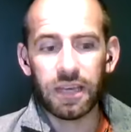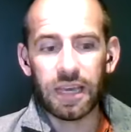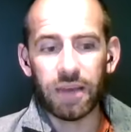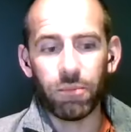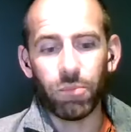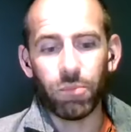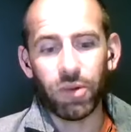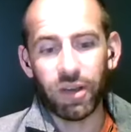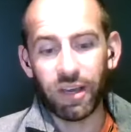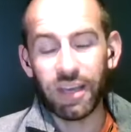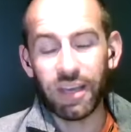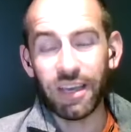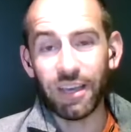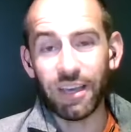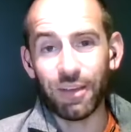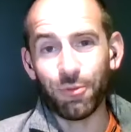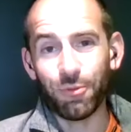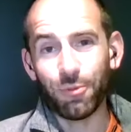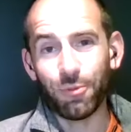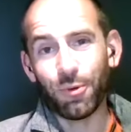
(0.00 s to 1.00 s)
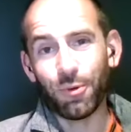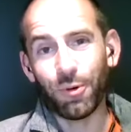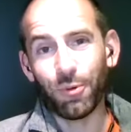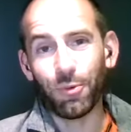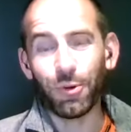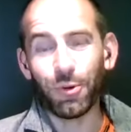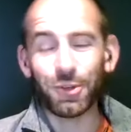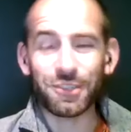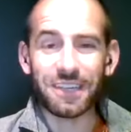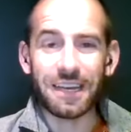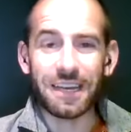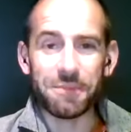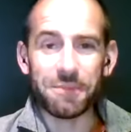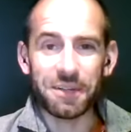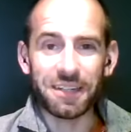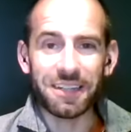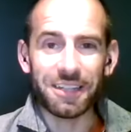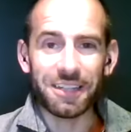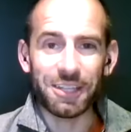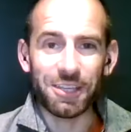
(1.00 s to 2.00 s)
But what's
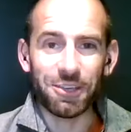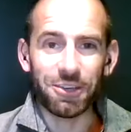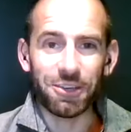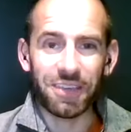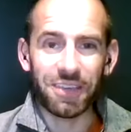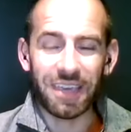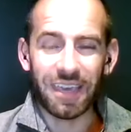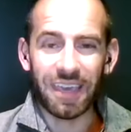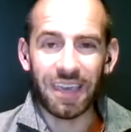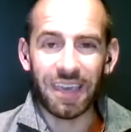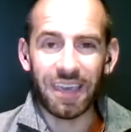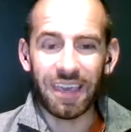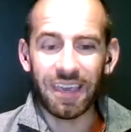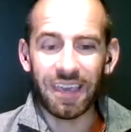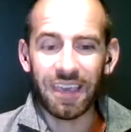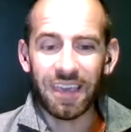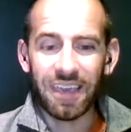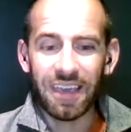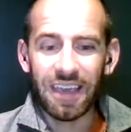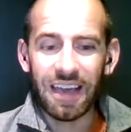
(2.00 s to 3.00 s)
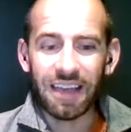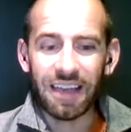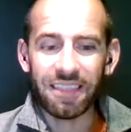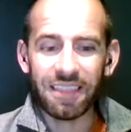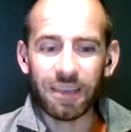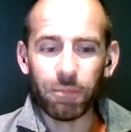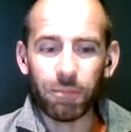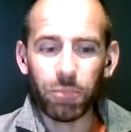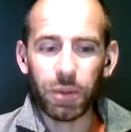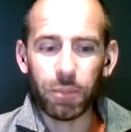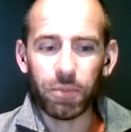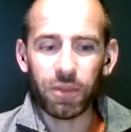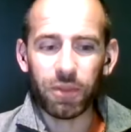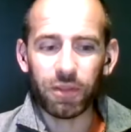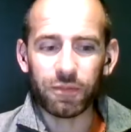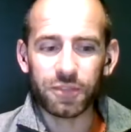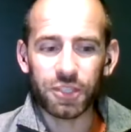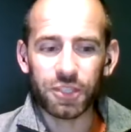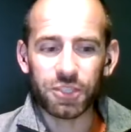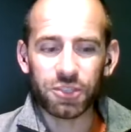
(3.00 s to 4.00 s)
happening in the UK, I think people
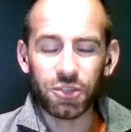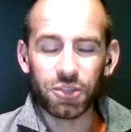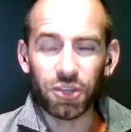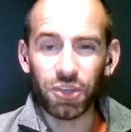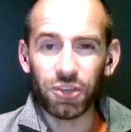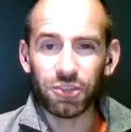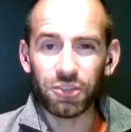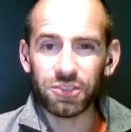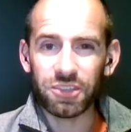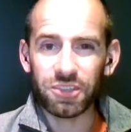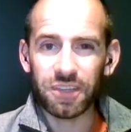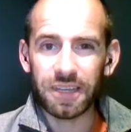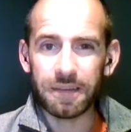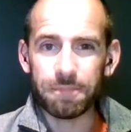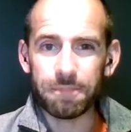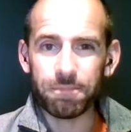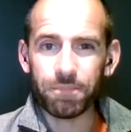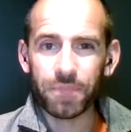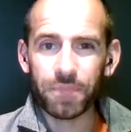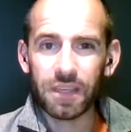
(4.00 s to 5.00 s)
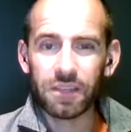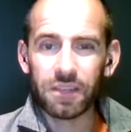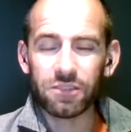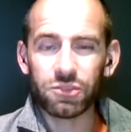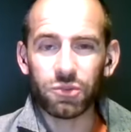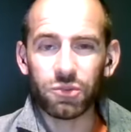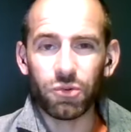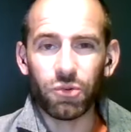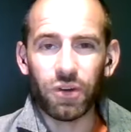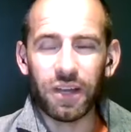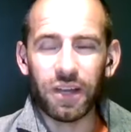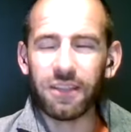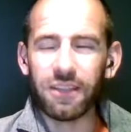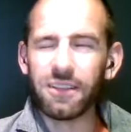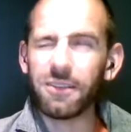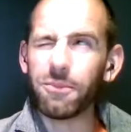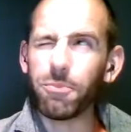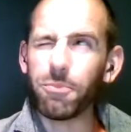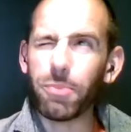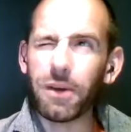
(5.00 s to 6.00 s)
have just got used to it. So
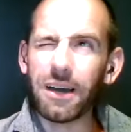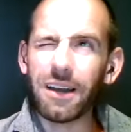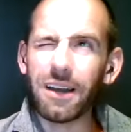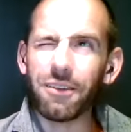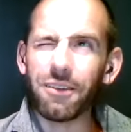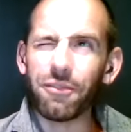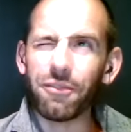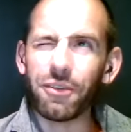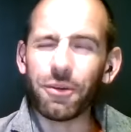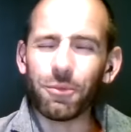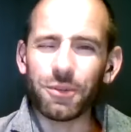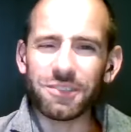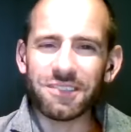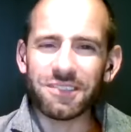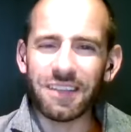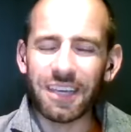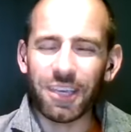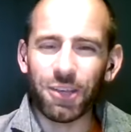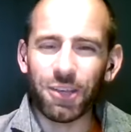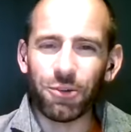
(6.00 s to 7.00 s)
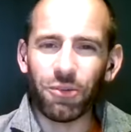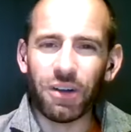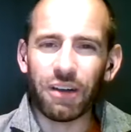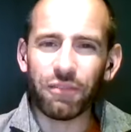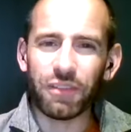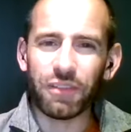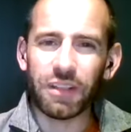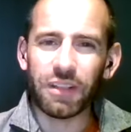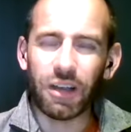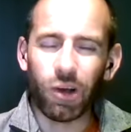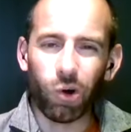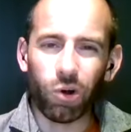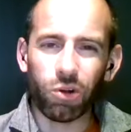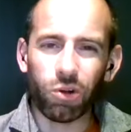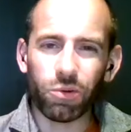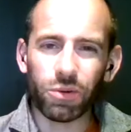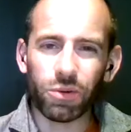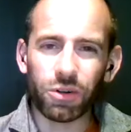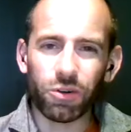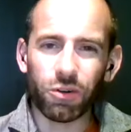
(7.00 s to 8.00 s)
part of it was like, you know, having that
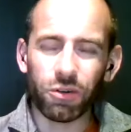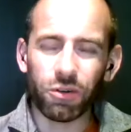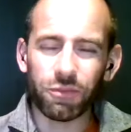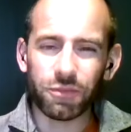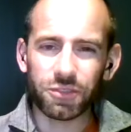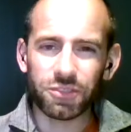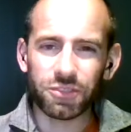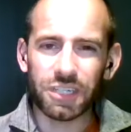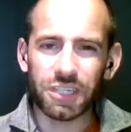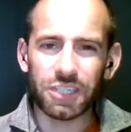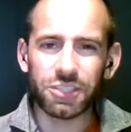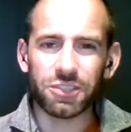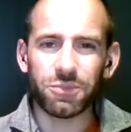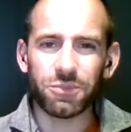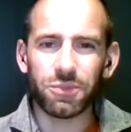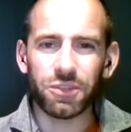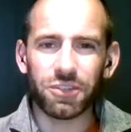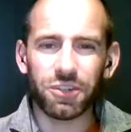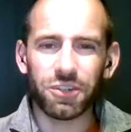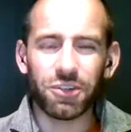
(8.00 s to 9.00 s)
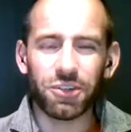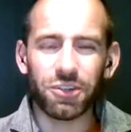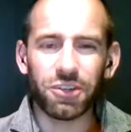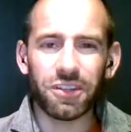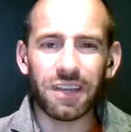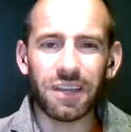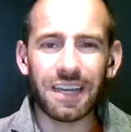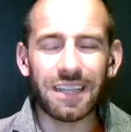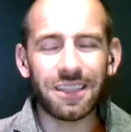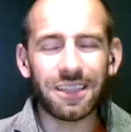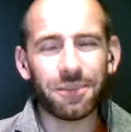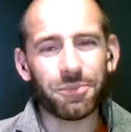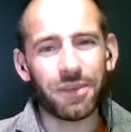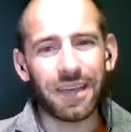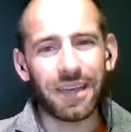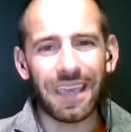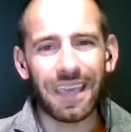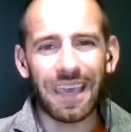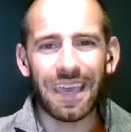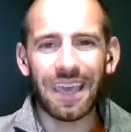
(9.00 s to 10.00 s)
awkward conversation with your new client to be
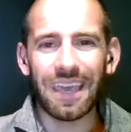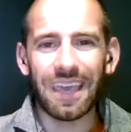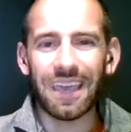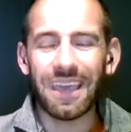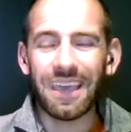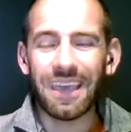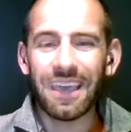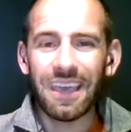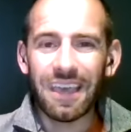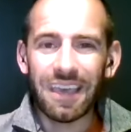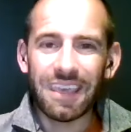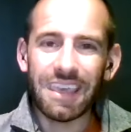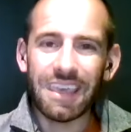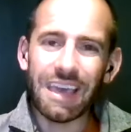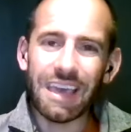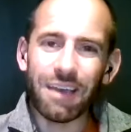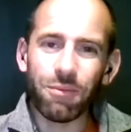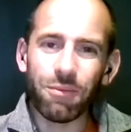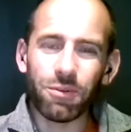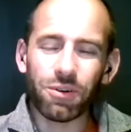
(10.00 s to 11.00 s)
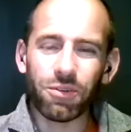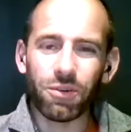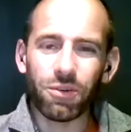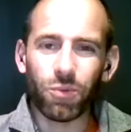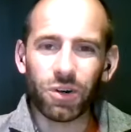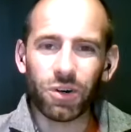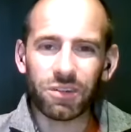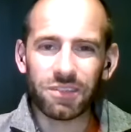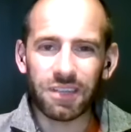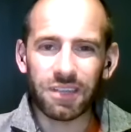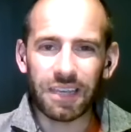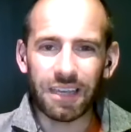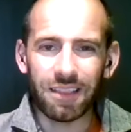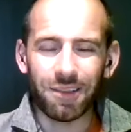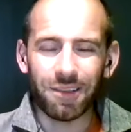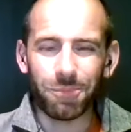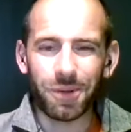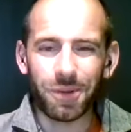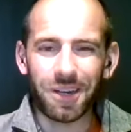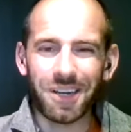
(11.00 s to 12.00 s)
like, hey, yeah, we're going to work
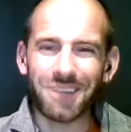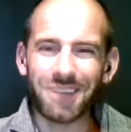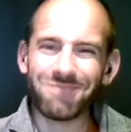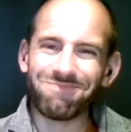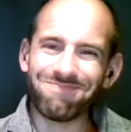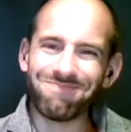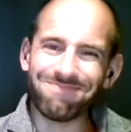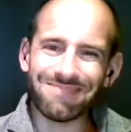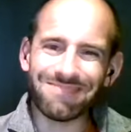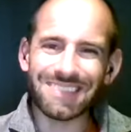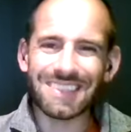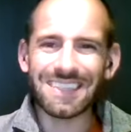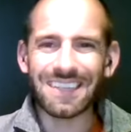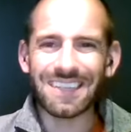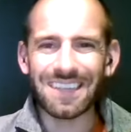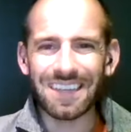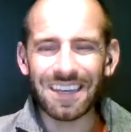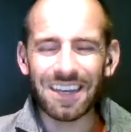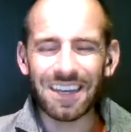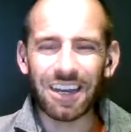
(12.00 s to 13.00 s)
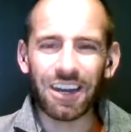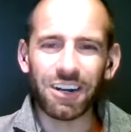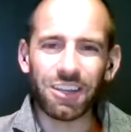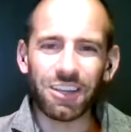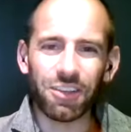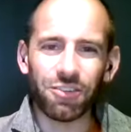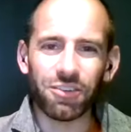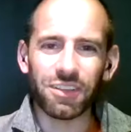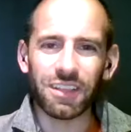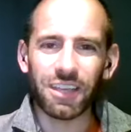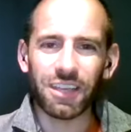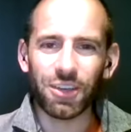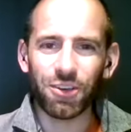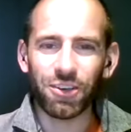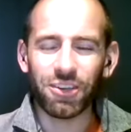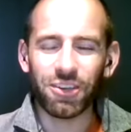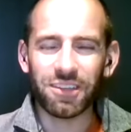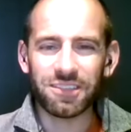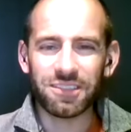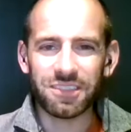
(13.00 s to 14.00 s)
together, but are you really who
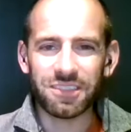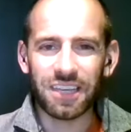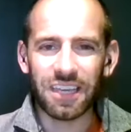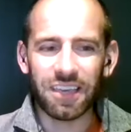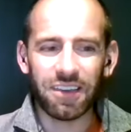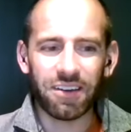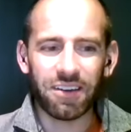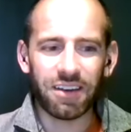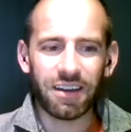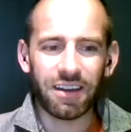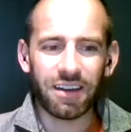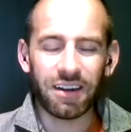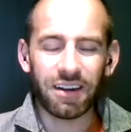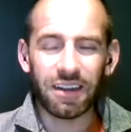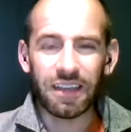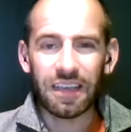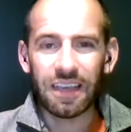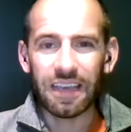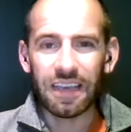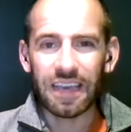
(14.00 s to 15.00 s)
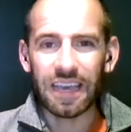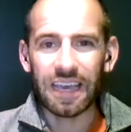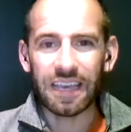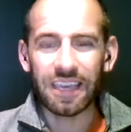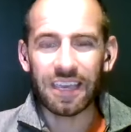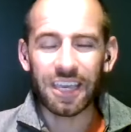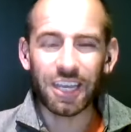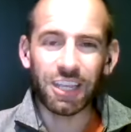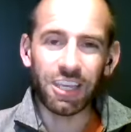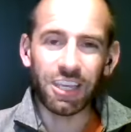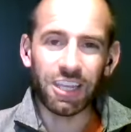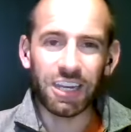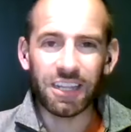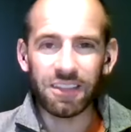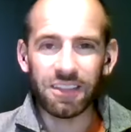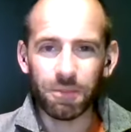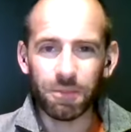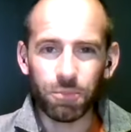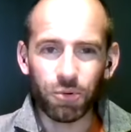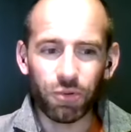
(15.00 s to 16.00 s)
you say you are? You
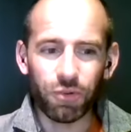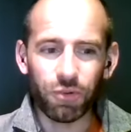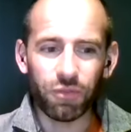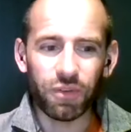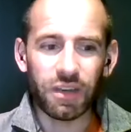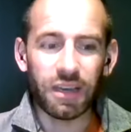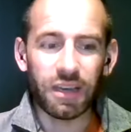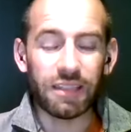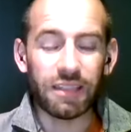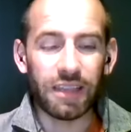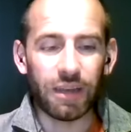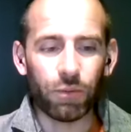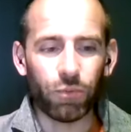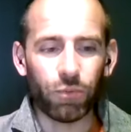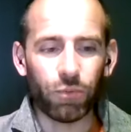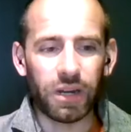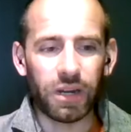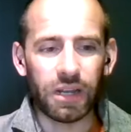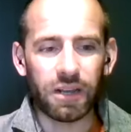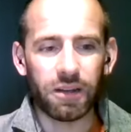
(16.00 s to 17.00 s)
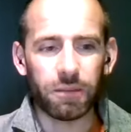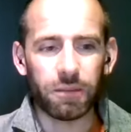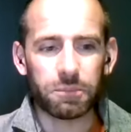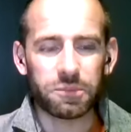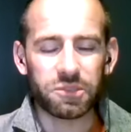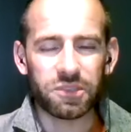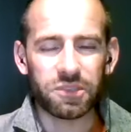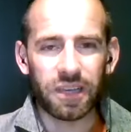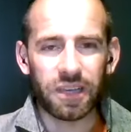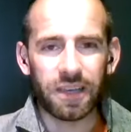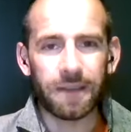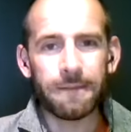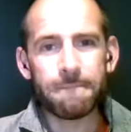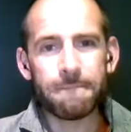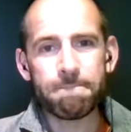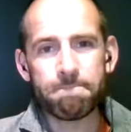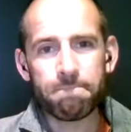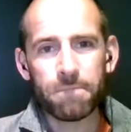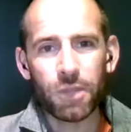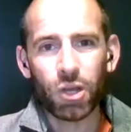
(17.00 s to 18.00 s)
need to prove it. And then when it comes to,
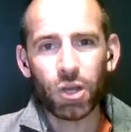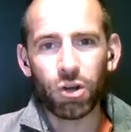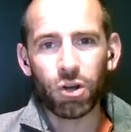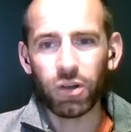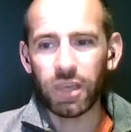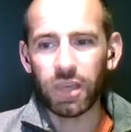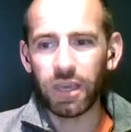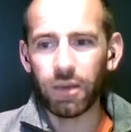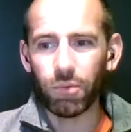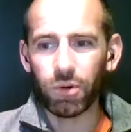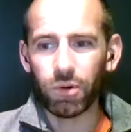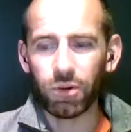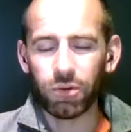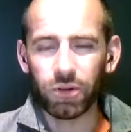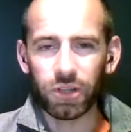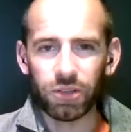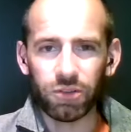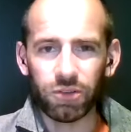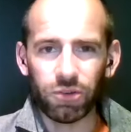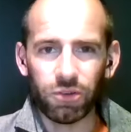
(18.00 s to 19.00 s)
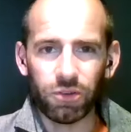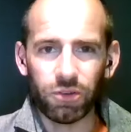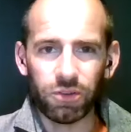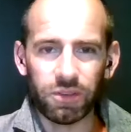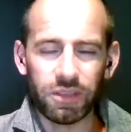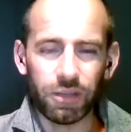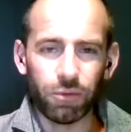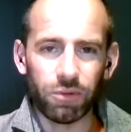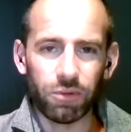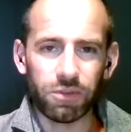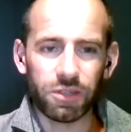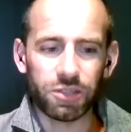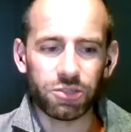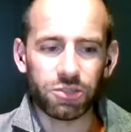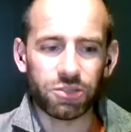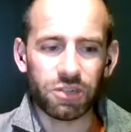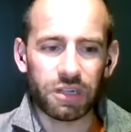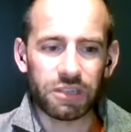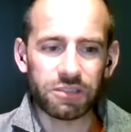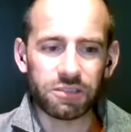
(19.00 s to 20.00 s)
oh yeah, we're going to deal with a
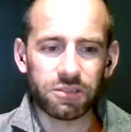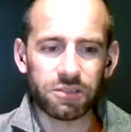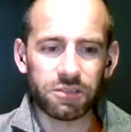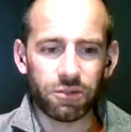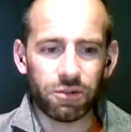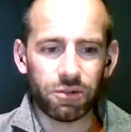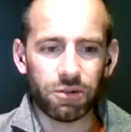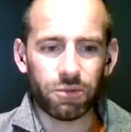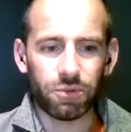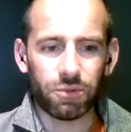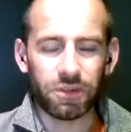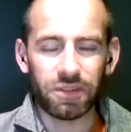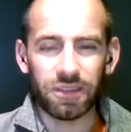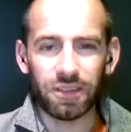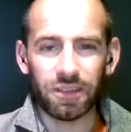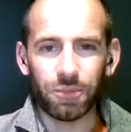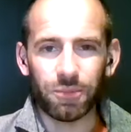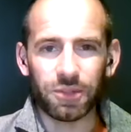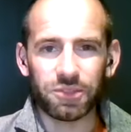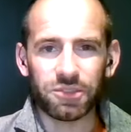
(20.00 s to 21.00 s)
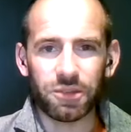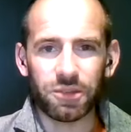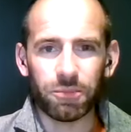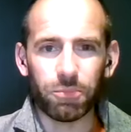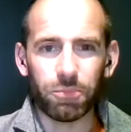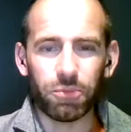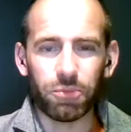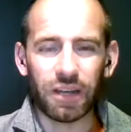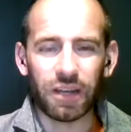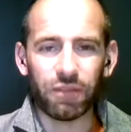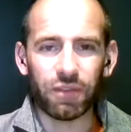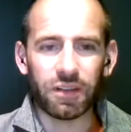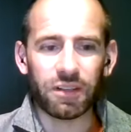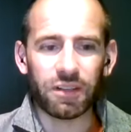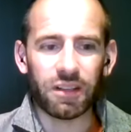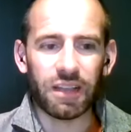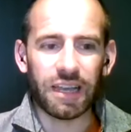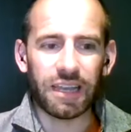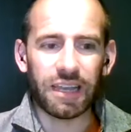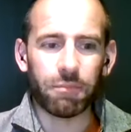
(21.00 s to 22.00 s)
trust or we're dealing with some private
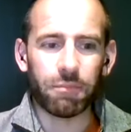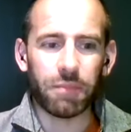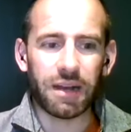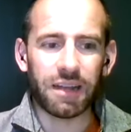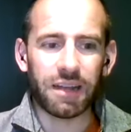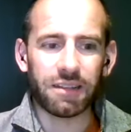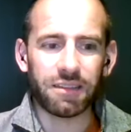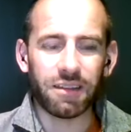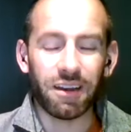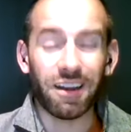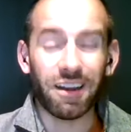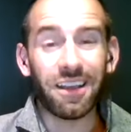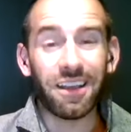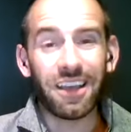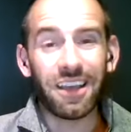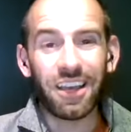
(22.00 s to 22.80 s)
client matter.